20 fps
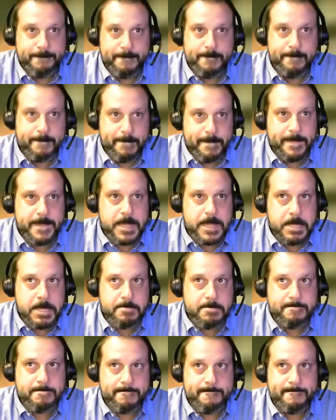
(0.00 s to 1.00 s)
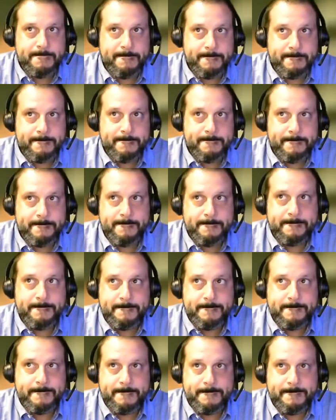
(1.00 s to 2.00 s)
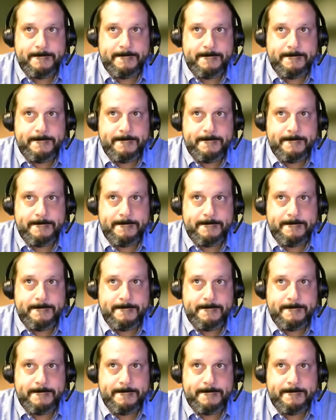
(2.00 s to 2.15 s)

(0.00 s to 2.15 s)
it possible to go